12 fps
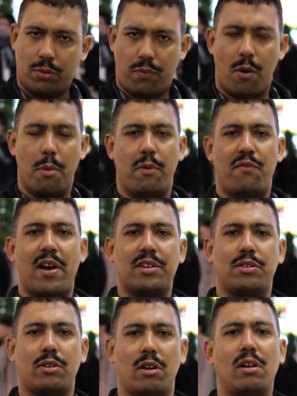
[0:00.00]
former
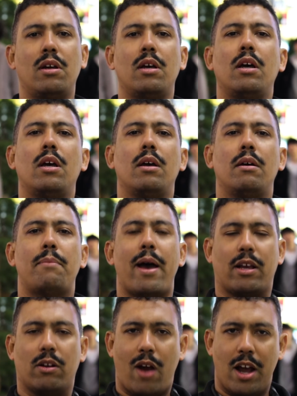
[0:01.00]
professor
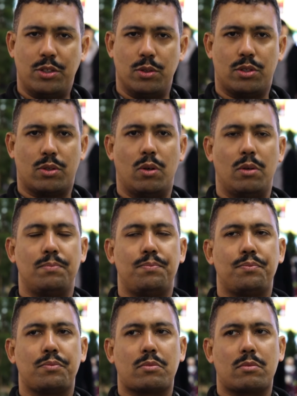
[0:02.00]
back in graduate school.
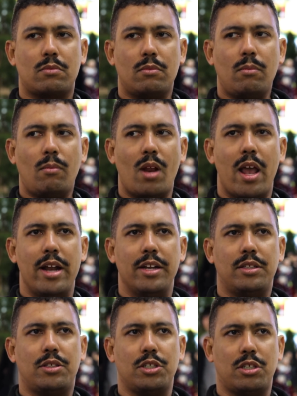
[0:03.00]

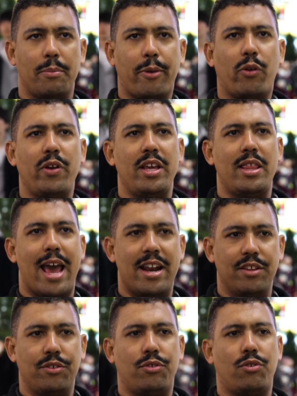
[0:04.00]
And to some degree that
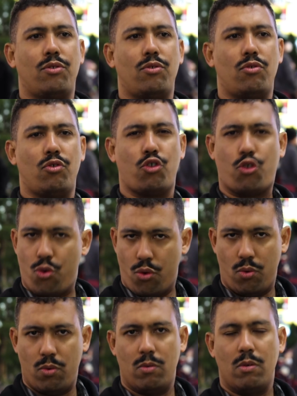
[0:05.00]
is
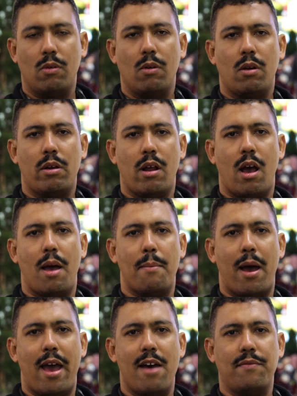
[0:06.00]
true. You know,
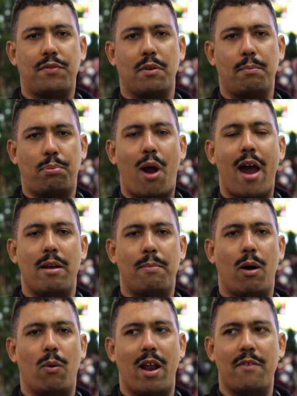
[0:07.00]
I have some pride
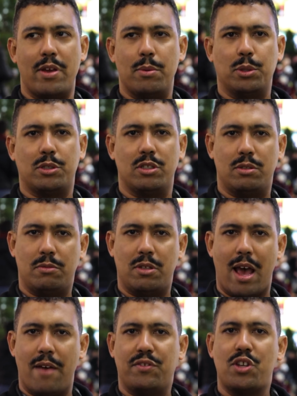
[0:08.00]
about what I've been able to
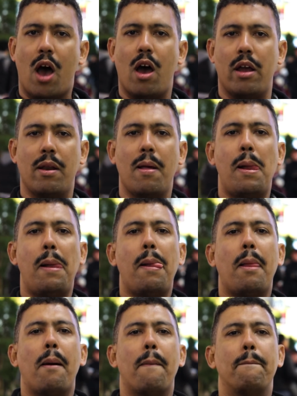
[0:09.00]
have done,
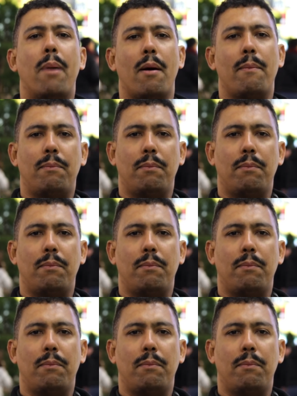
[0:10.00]
but